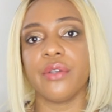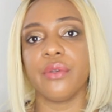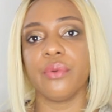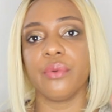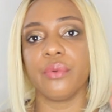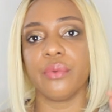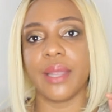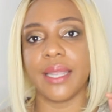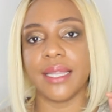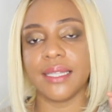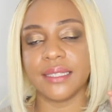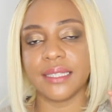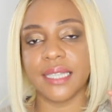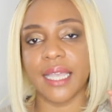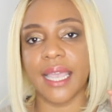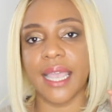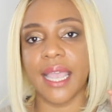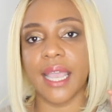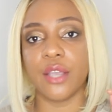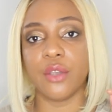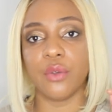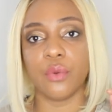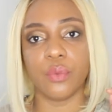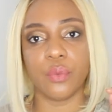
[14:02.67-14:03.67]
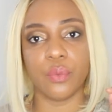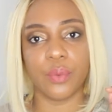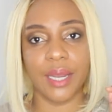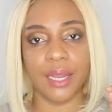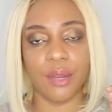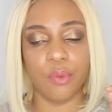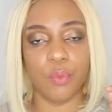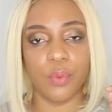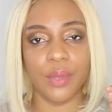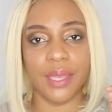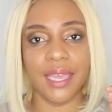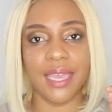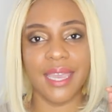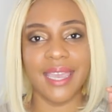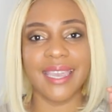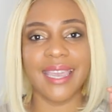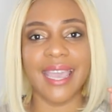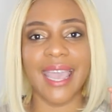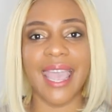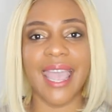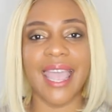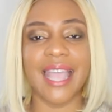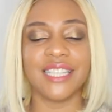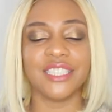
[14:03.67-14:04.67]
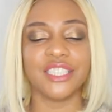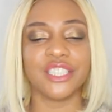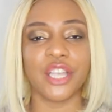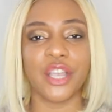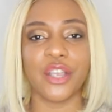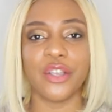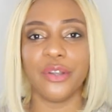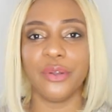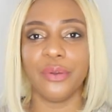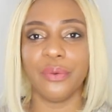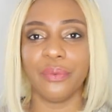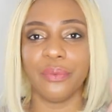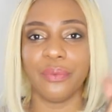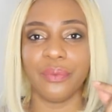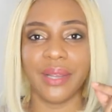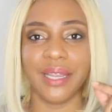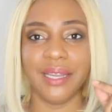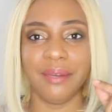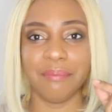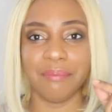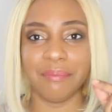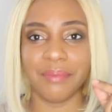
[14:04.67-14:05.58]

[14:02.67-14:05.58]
great day, a great week, and a great